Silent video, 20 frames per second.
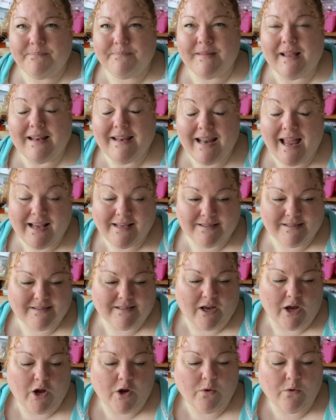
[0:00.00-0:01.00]
less
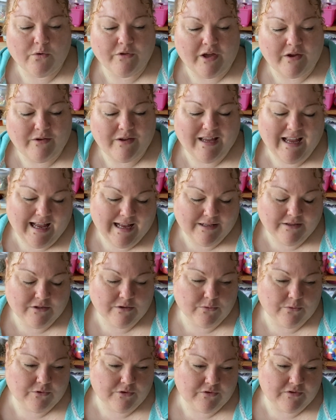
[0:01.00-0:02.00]
so, although you can
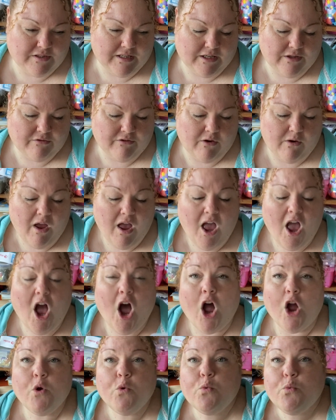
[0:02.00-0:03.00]
sort of see through.
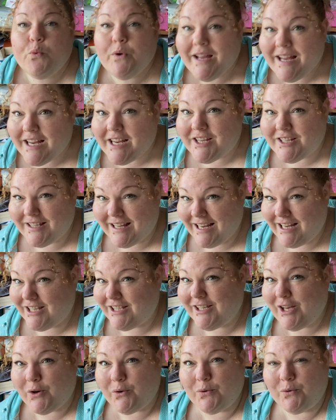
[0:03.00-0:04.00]
I wish they
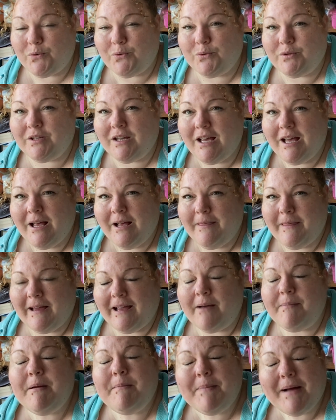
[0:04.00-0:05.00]
sold. They
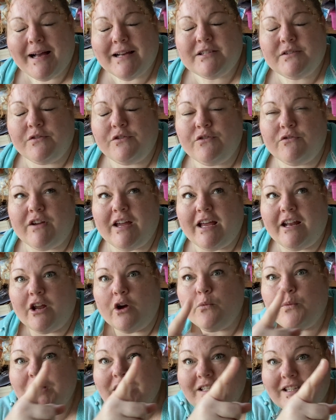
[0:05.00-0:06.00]
come in packs of 3, and I
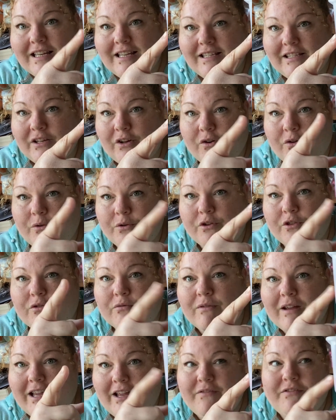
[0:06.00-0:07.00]
wish they sold
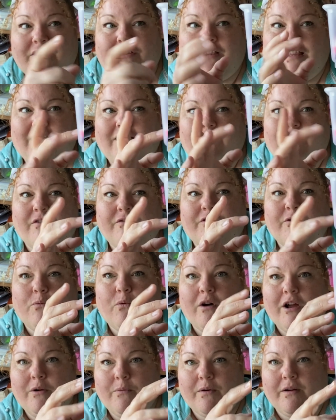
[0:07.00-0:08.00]
3 of the
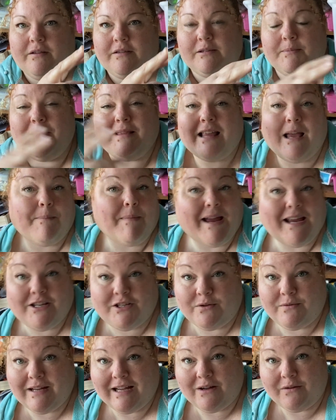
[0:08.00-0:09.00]
white ones. I mean, they may
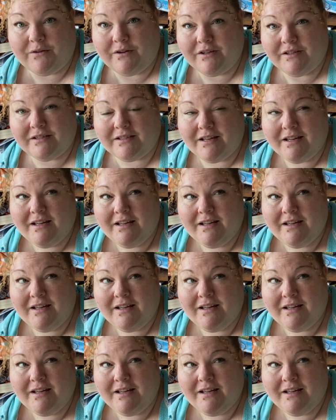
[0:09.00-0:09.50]
do now because